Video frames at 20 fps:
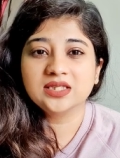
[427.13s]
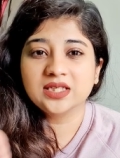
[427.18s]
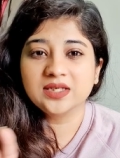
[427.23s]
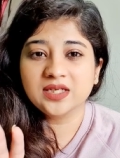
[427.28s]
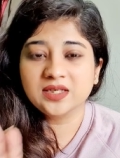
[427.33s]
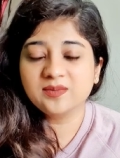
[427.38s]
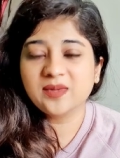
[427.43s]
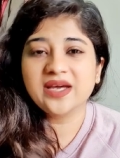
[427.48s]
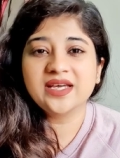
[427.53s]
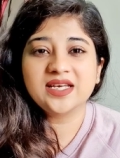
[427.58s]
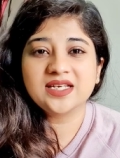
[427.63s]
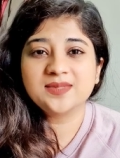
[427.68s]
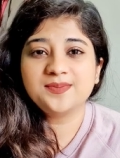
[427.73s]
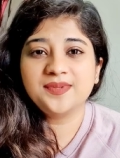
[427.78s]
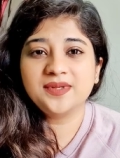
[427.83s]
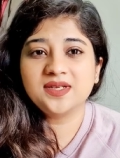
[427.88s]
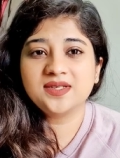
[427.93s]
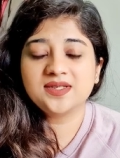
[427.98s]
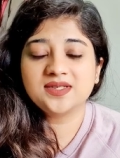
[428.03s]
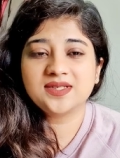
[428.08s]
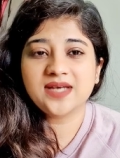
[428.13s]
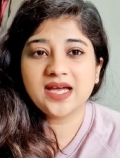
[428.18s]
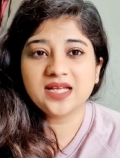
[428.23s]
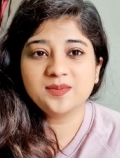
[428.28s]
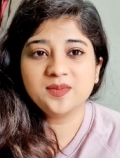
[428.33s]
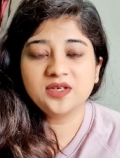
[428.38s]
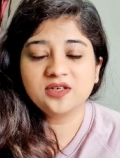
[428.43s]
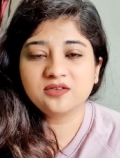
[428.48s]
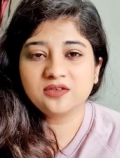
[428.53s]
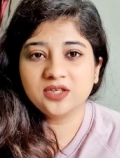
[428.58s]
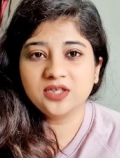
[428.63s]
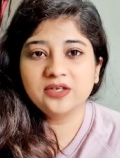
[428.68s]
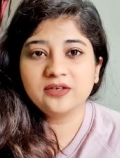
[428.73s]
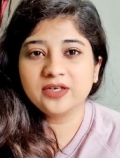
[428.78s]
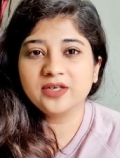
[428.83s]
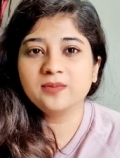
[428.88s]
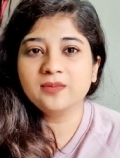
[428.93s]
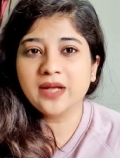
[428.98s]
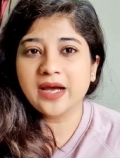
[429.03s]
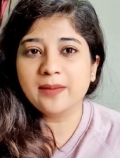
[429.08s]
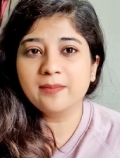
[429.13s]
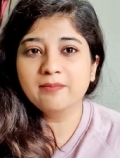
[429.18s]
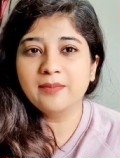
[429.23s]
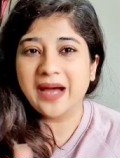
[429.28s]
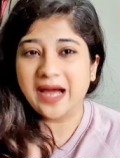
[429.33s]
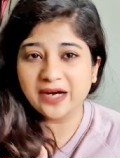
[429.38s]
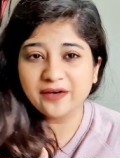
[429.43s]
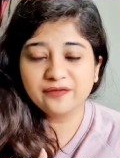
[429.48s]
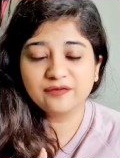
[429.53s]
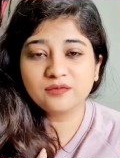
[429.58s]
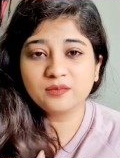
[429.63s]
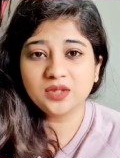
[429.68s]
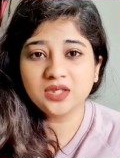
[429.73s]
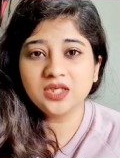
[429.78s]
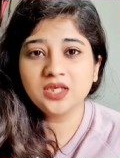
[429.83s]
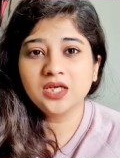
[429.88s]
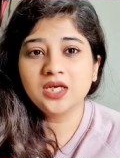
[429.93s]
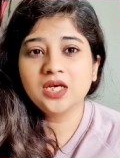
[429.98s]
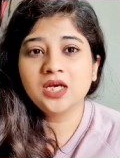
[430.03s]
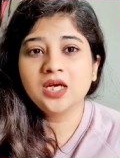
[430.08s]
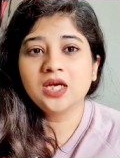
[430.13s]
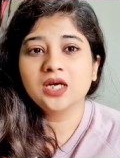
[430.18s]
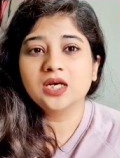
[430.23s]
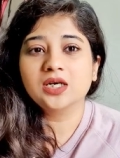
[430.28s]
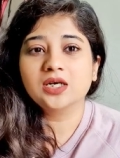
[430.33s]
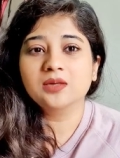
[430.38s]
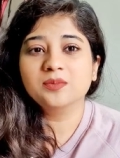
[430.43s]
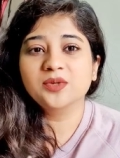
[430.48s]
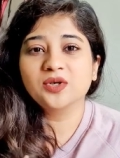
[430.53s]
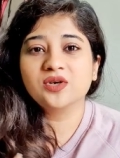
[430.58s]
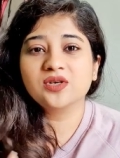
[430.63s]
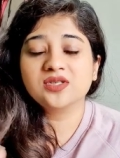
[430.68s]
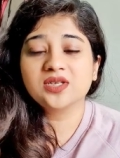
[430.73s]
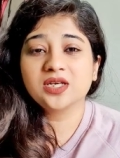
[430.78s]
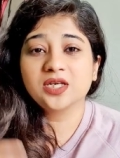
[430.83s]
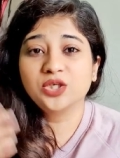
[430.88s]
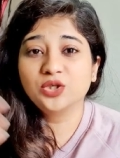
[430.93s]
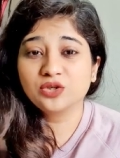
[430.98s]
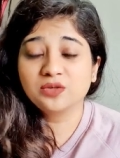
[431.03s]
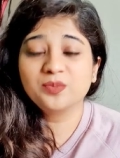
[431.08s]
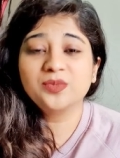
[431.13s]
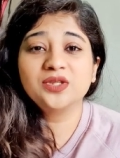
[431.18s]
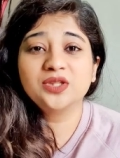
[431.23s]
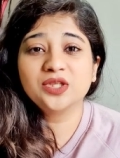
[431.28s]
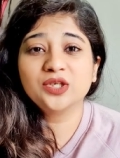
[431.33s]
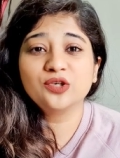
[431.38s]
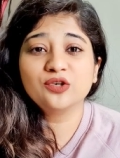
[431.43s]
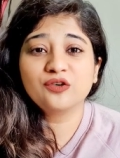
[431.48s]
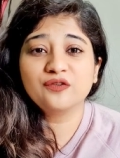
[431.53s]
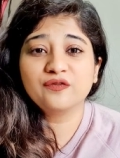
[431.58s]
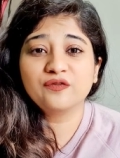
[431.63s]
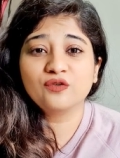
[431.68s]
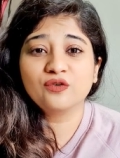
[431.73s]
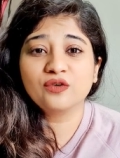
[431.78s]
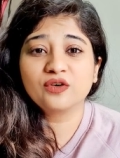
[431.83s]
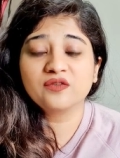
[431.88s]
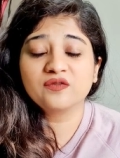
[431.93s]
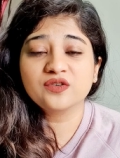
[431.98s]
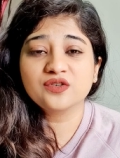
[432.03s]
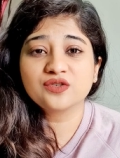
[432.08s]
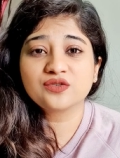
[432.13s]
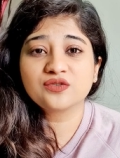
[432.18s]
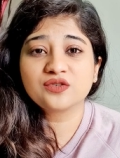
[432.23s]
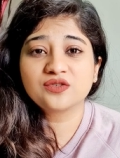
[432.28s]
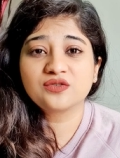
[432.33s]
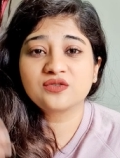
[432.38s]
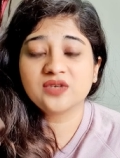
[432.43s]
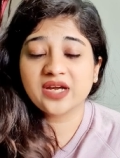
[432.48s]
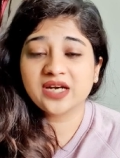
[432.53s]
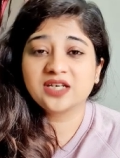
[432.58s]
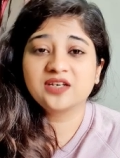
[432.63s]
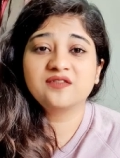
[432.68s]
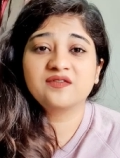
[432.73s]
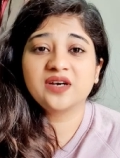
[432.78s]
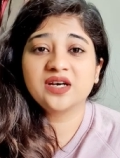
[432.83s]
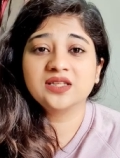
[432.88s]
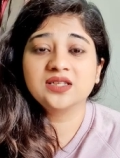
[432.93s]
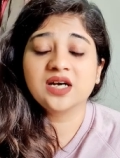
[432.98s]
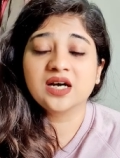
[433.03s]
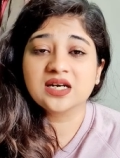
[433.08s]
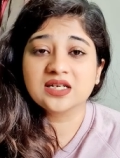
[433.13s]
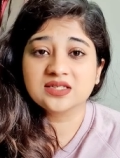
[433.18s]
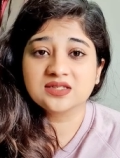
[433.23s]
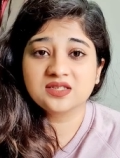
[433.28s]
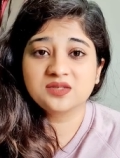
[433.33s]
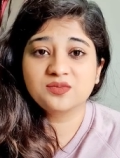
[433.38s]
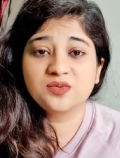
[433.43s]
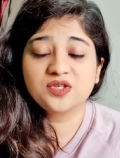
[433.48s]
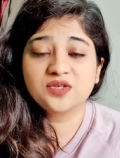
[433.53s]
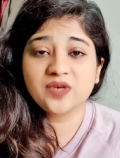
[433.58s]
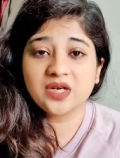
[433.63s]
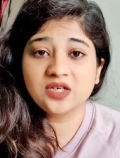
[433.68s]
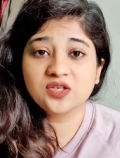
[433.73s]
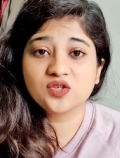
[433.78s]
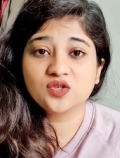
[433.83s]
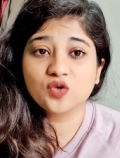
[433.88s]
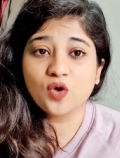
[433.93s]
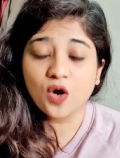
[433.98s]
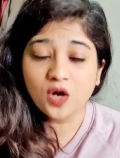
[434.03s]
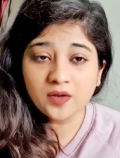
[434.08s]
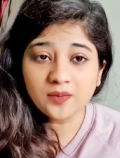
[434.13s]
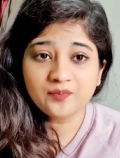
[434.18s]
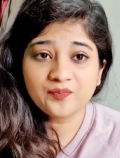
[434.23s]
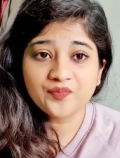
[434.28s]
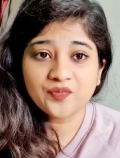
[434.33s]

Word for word: in my experience it has been really really bad for me uh, because it took me three or four revisions to rectify the answers which went wrong